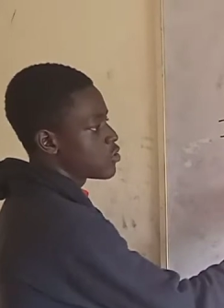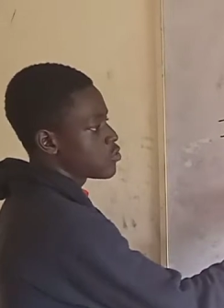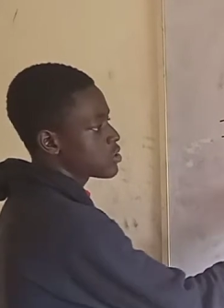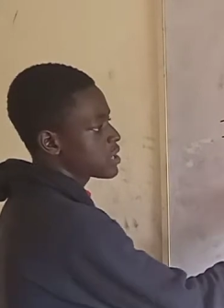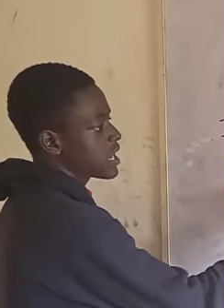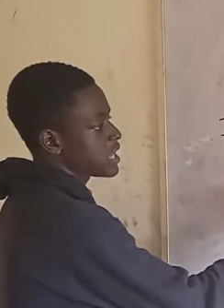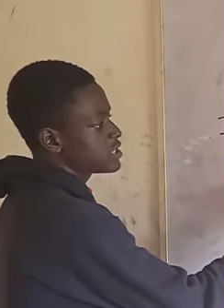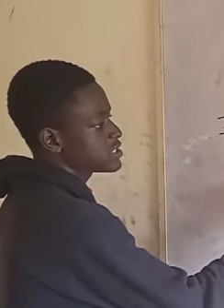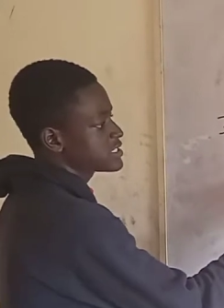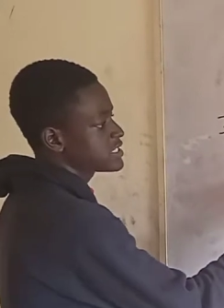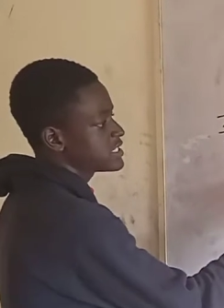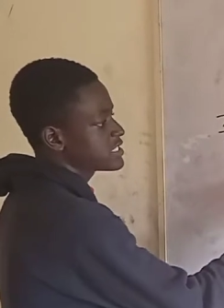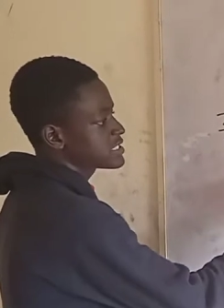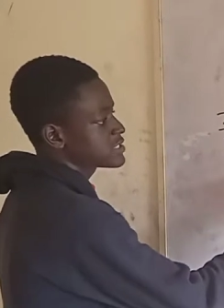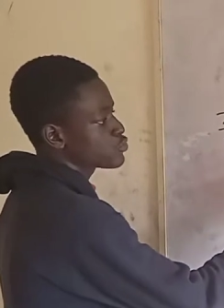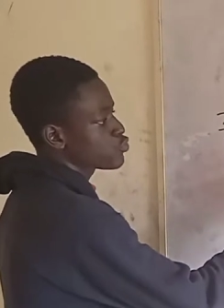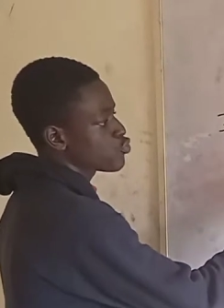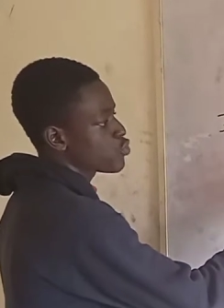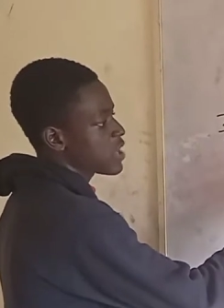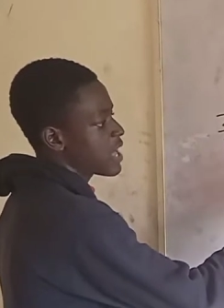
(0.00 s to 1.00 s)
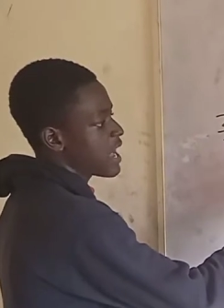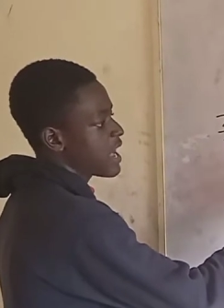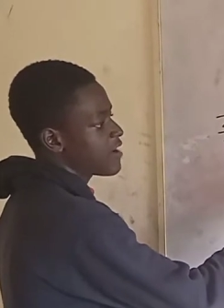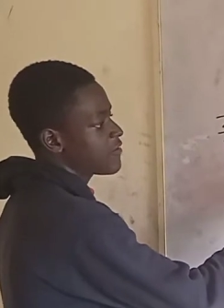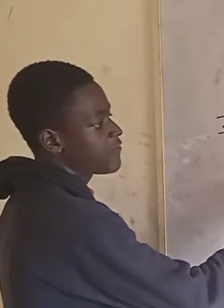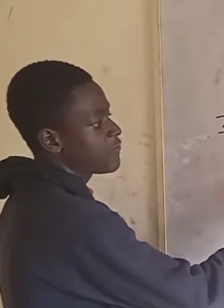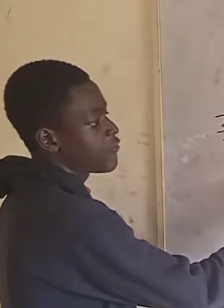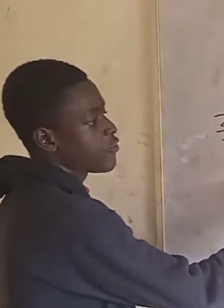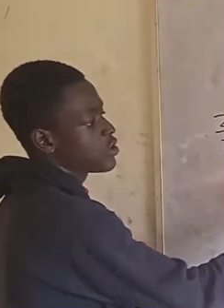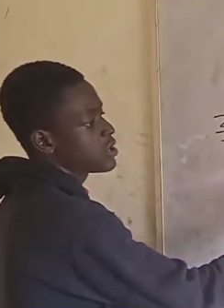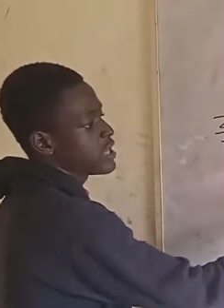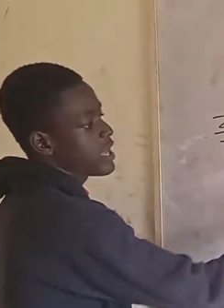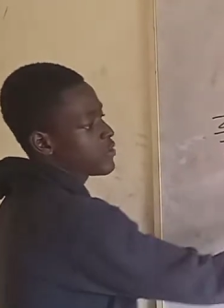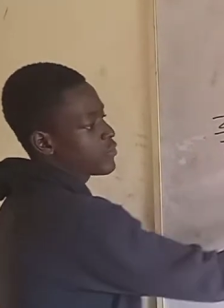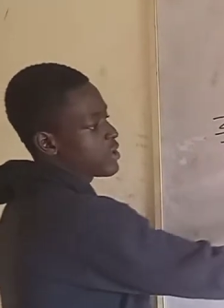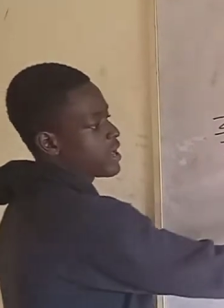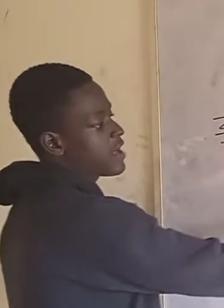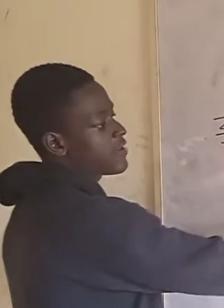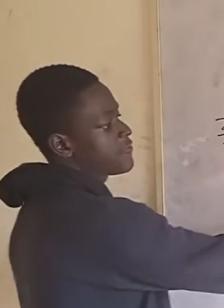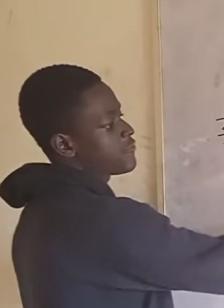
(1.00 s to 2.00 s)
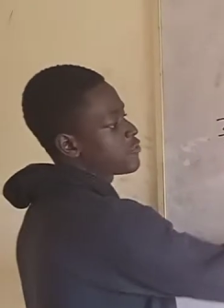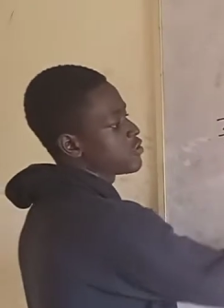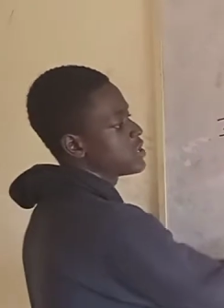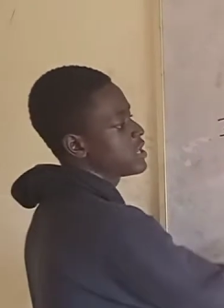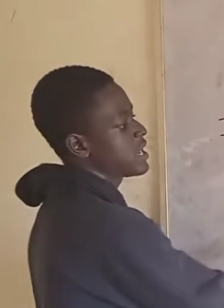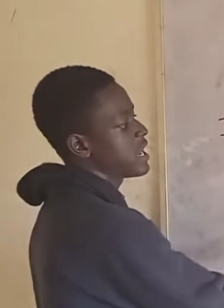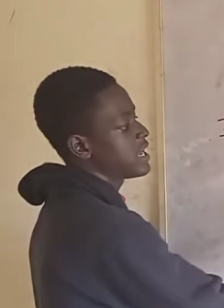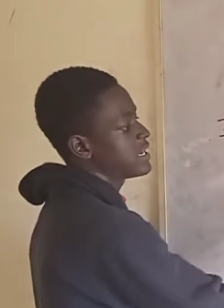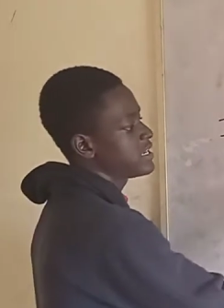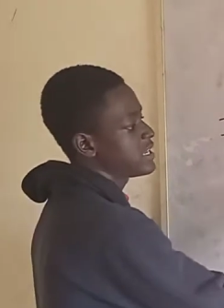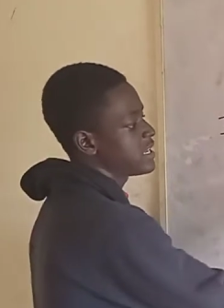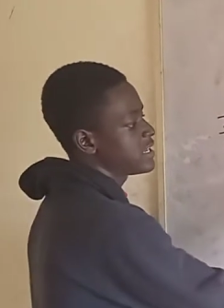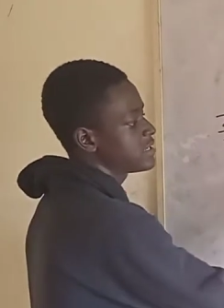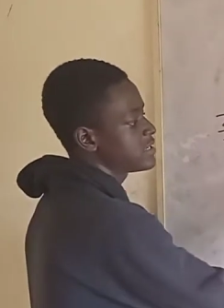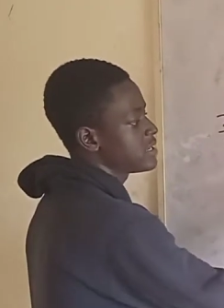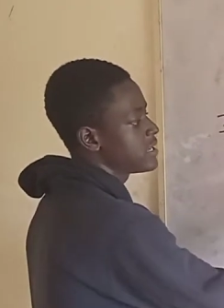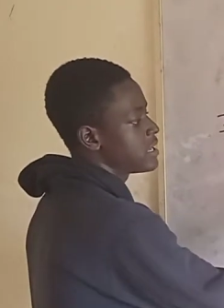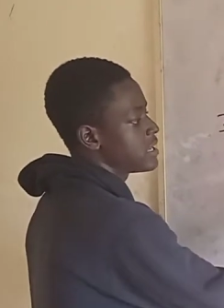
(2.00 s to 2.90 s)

We can, since we have 4 here and we have 4 here, and then